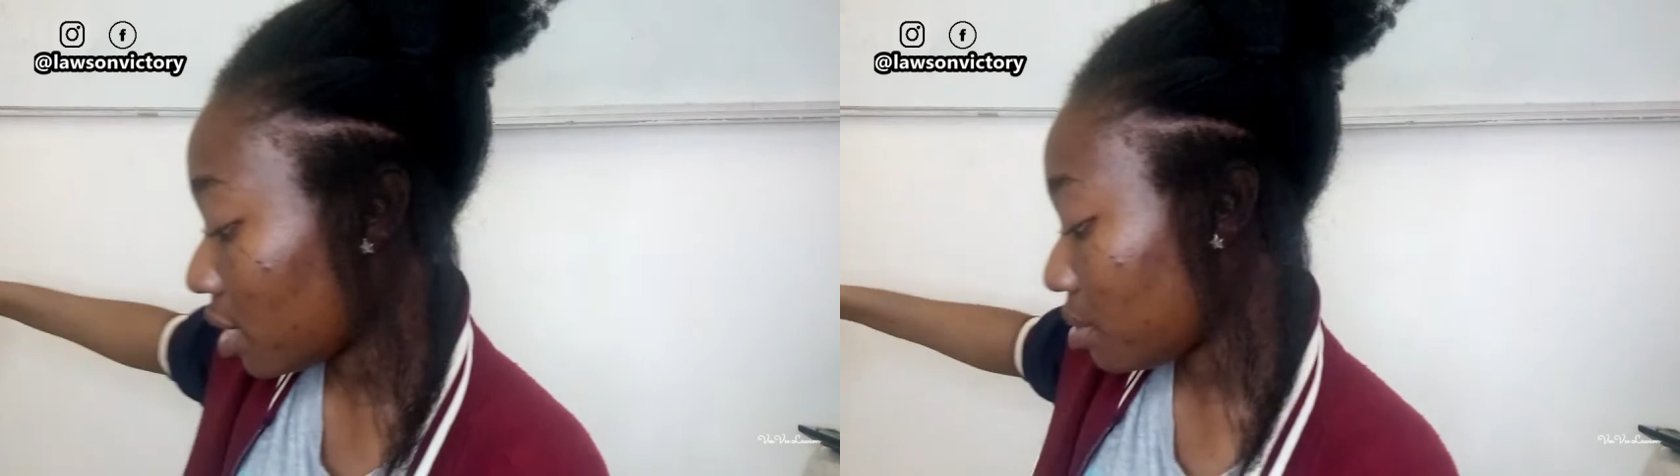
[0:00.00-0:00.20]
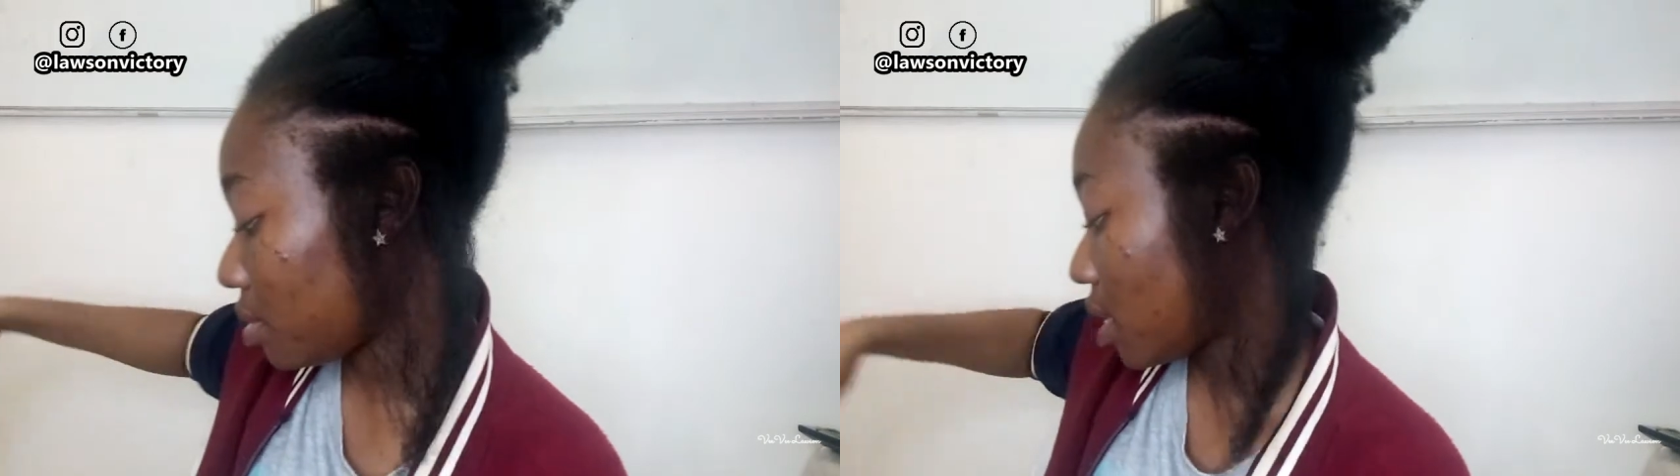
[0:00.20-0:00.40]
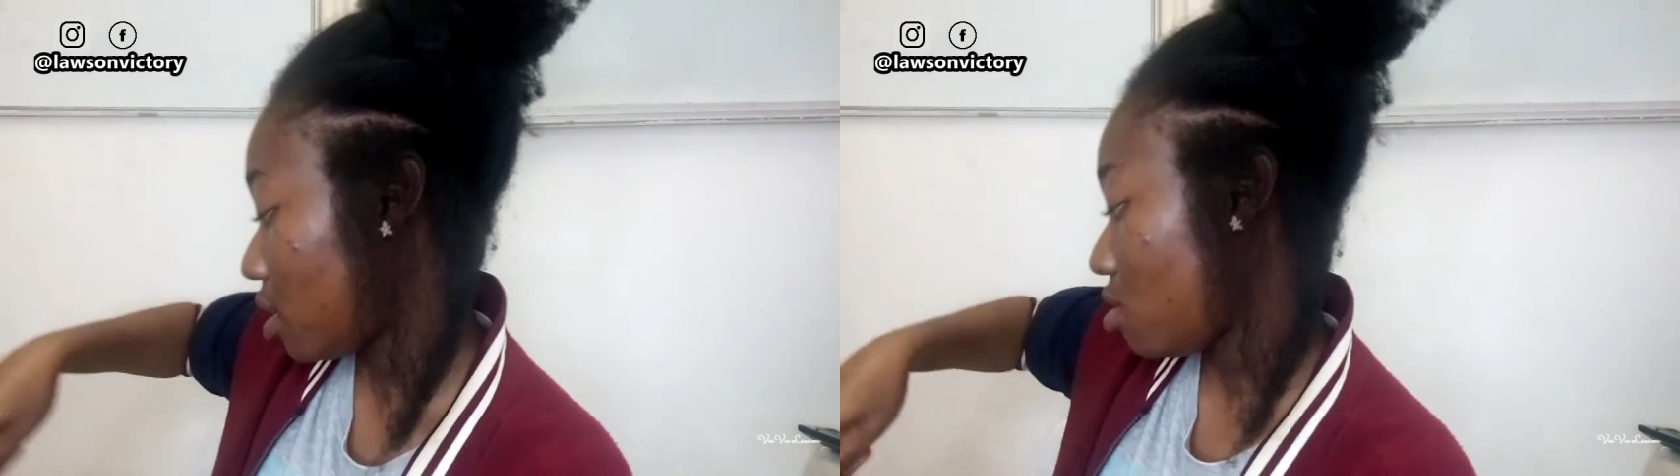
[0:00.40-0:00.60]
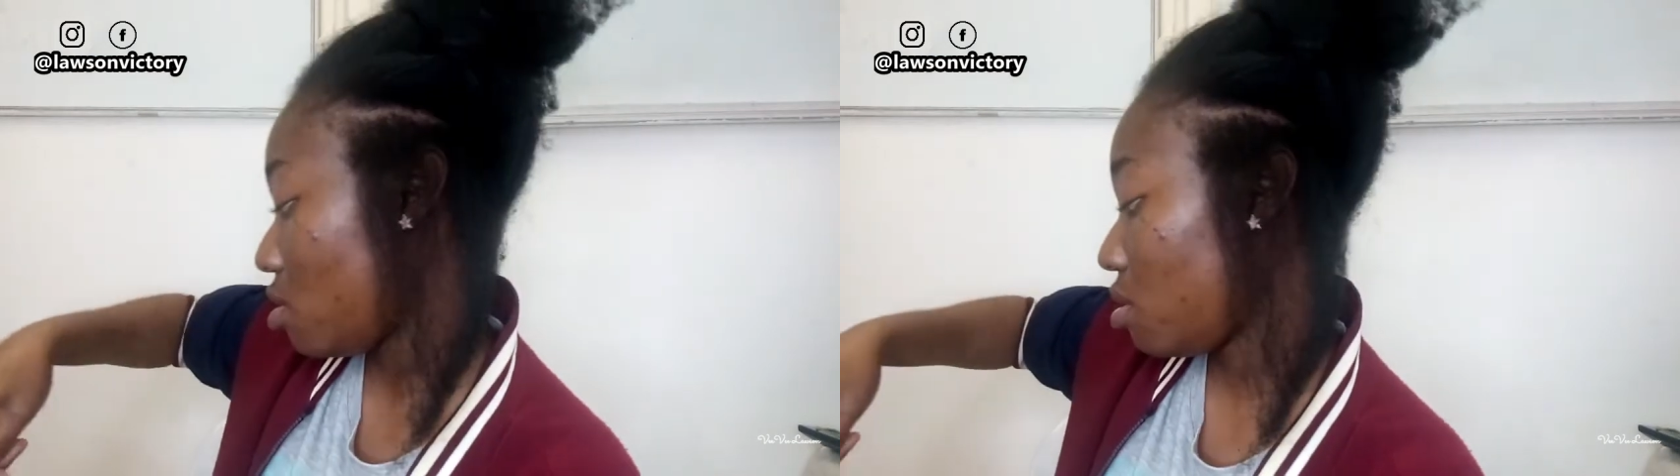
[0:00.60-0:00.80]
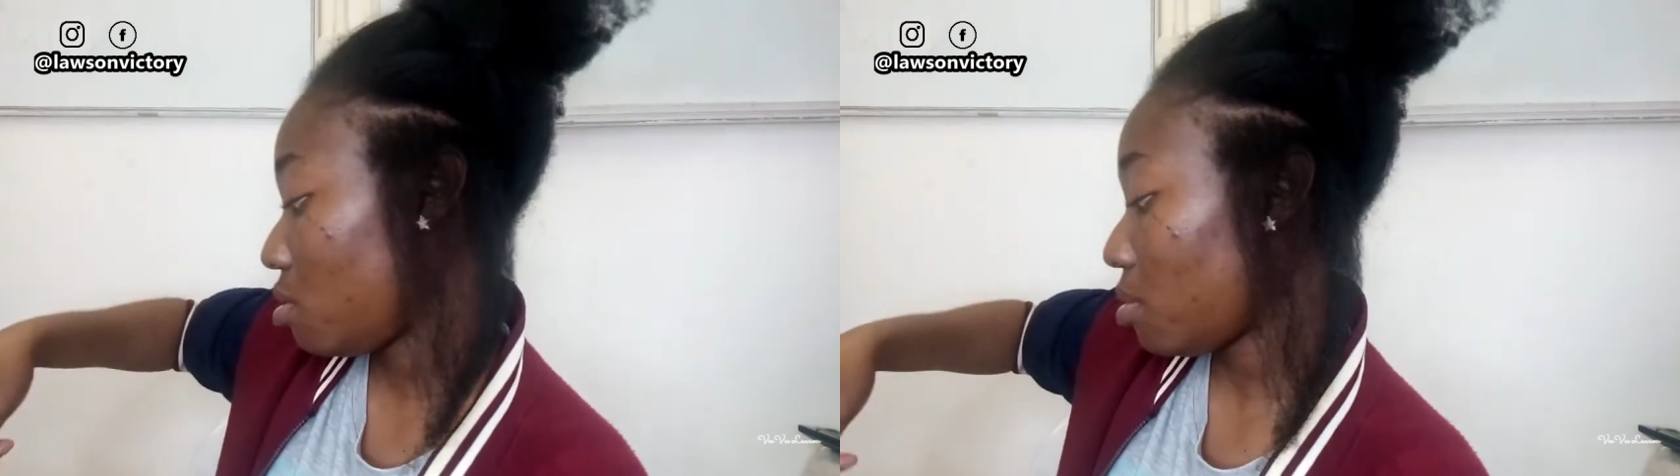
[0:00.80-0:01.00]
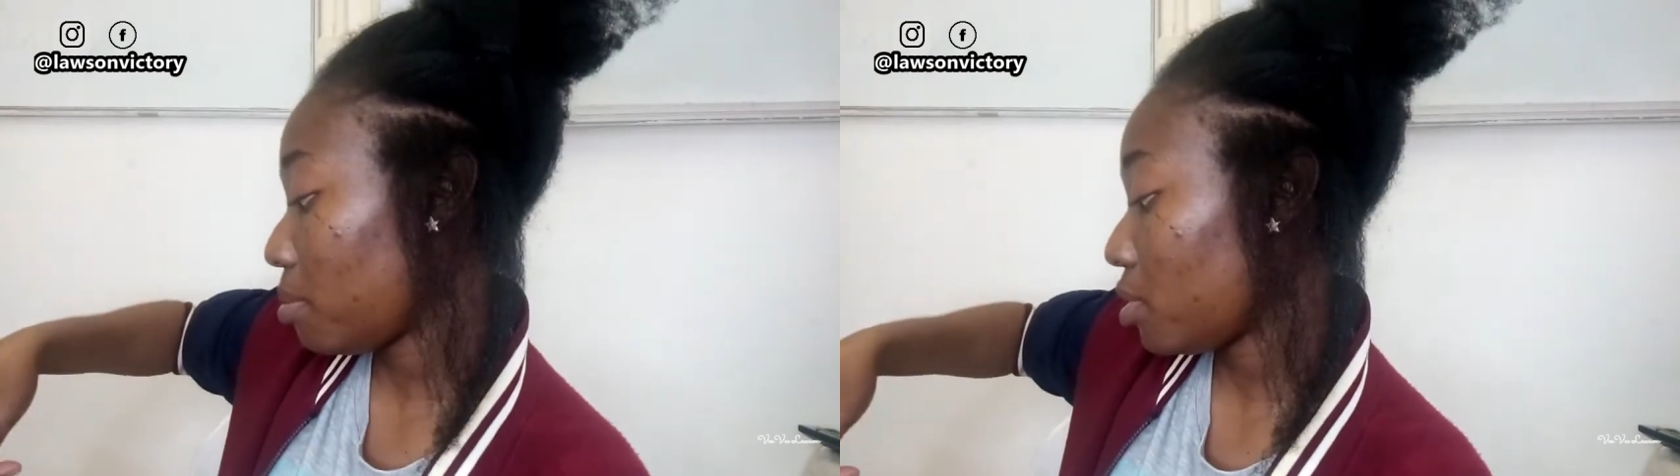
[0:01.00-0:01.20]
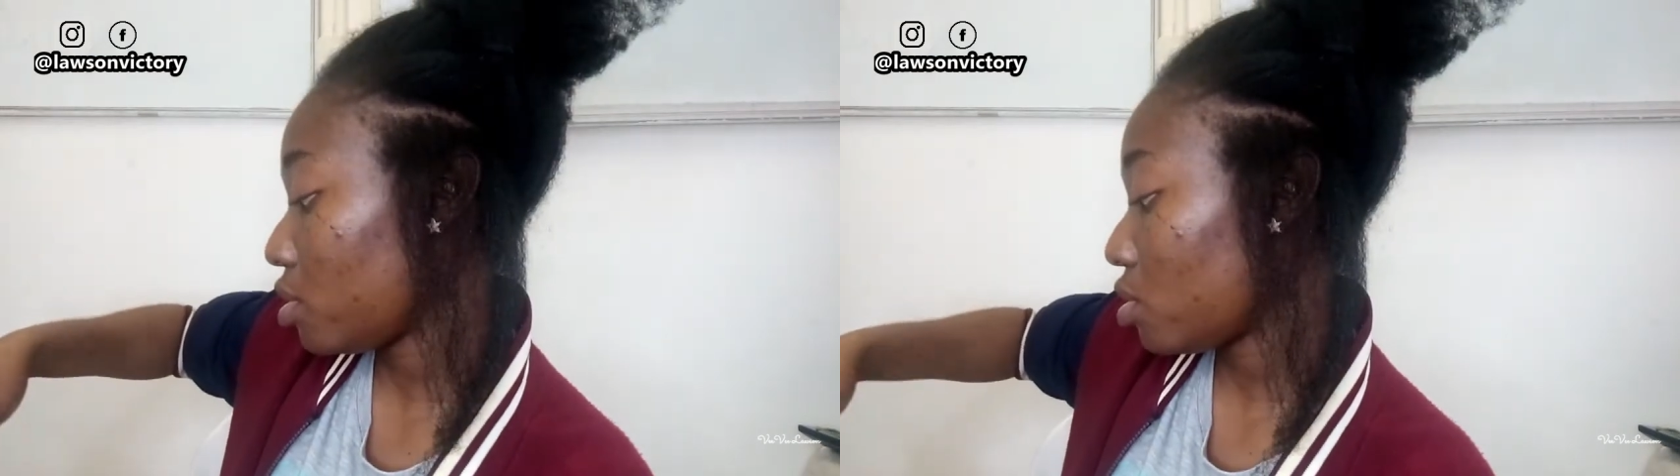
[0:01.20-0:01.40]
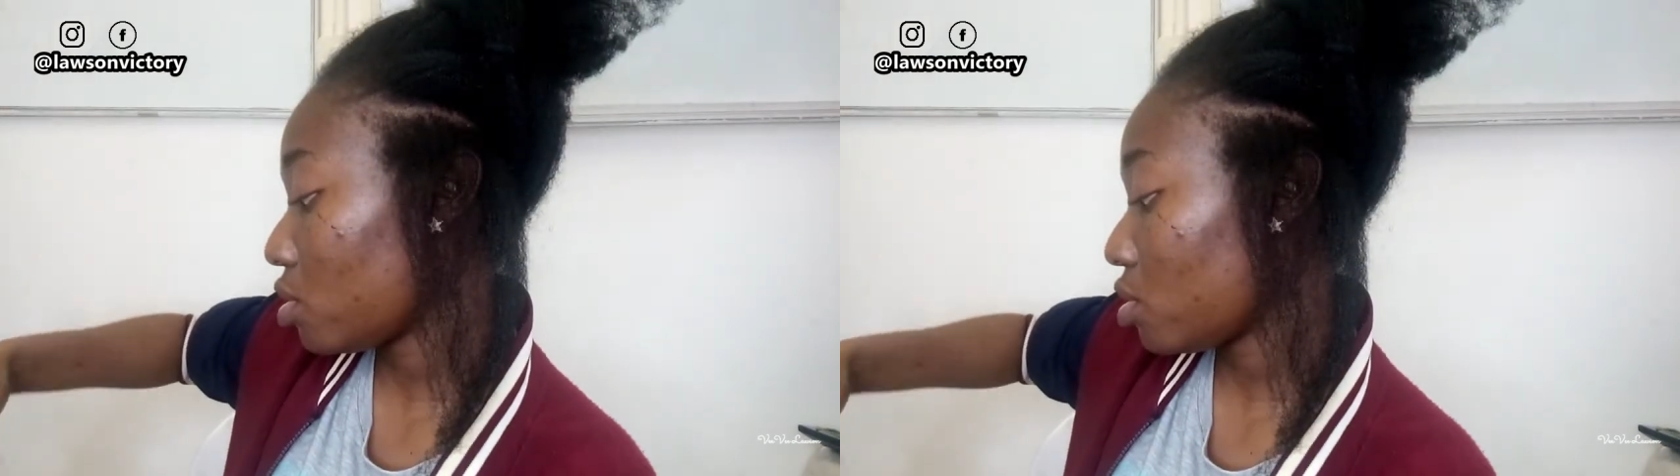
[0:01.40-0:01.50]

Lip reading: was like, no, I'm going to